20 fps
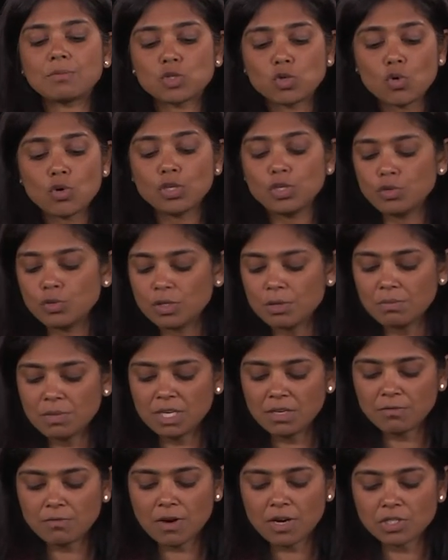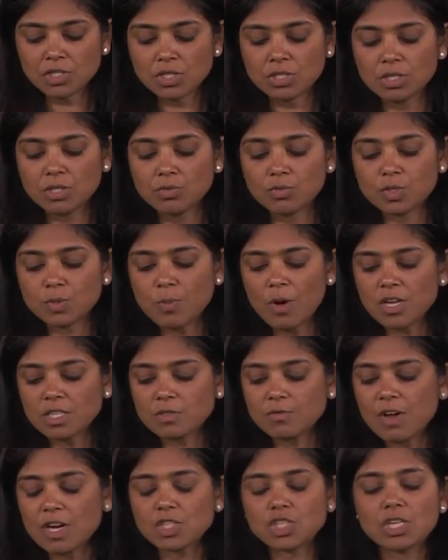showing you the mean function, the
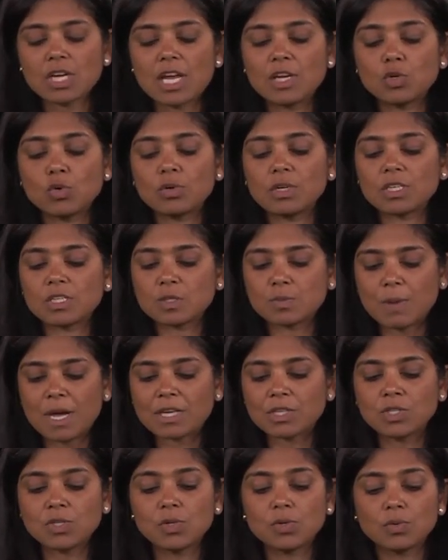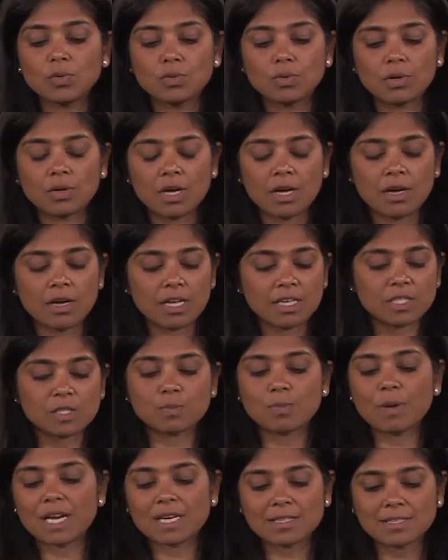response function. I don't expect you uh,
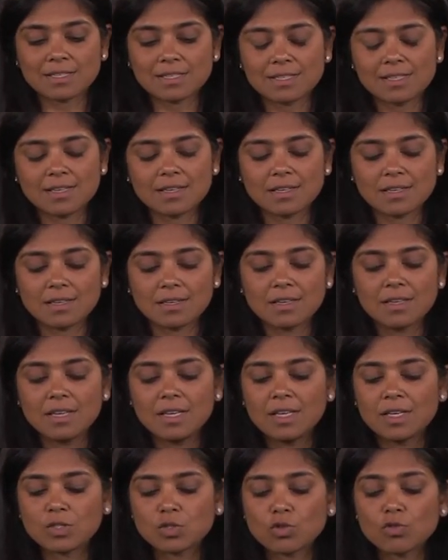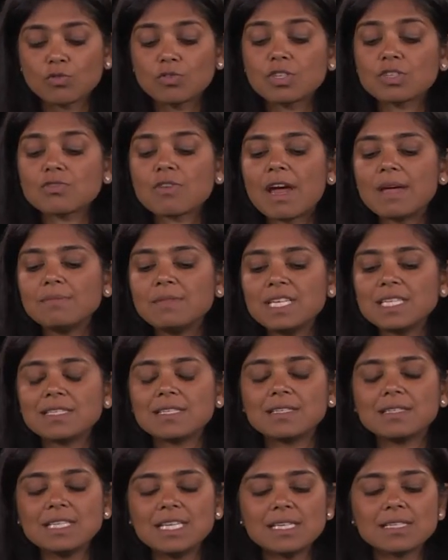expect to sort of describe these
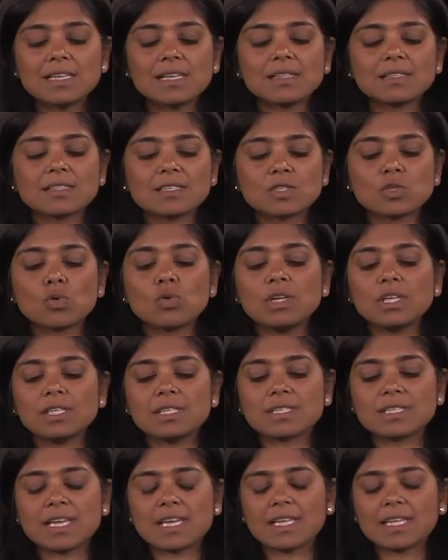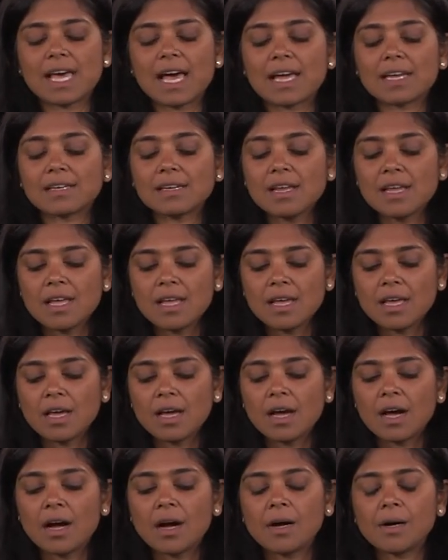in detail. This is only to say that
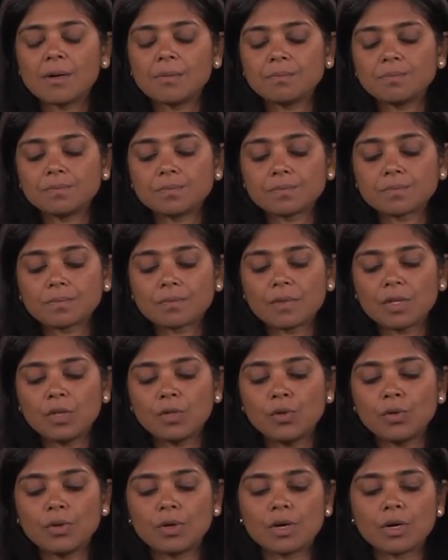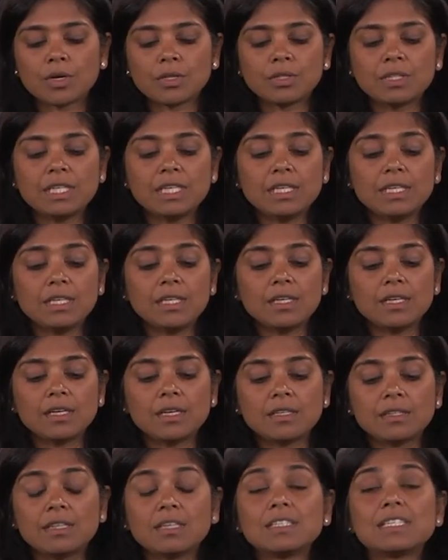um, uh, the,
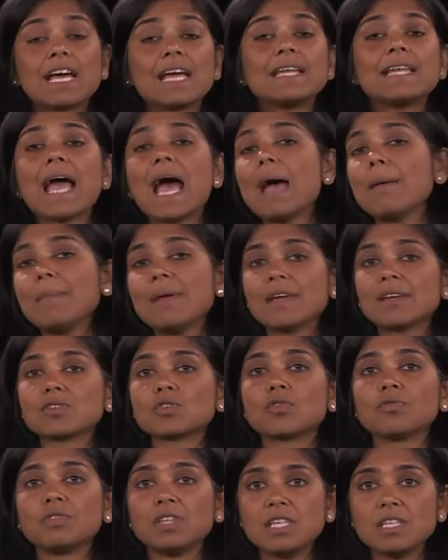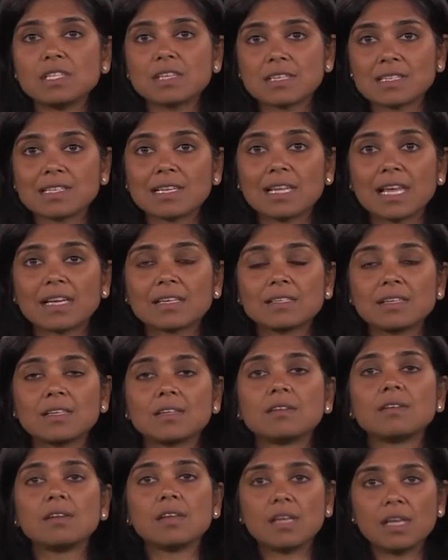the dynamics of these are
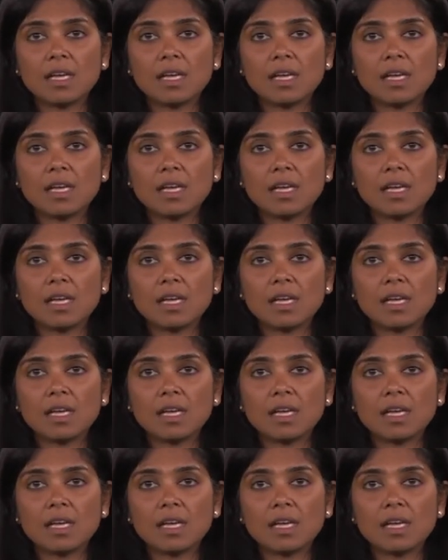selected